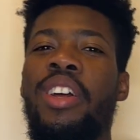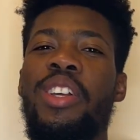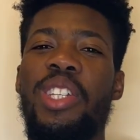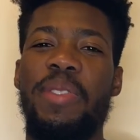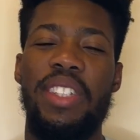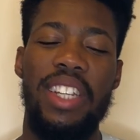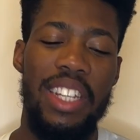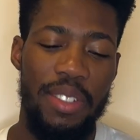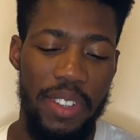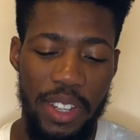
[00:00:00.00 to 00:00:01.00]
So for
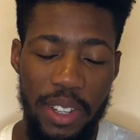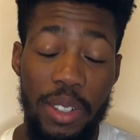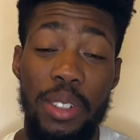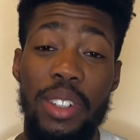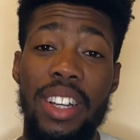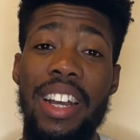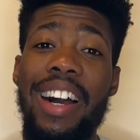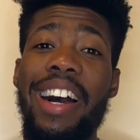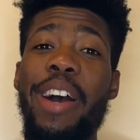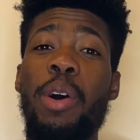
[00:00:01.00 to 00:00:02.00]
today's video,
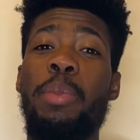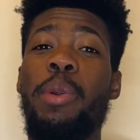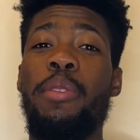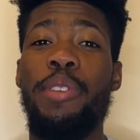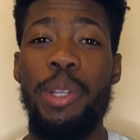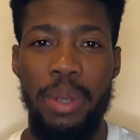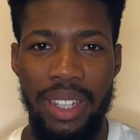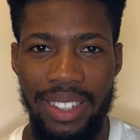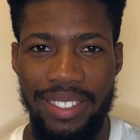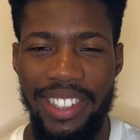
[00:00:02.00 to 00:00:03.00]
I'll be reviewing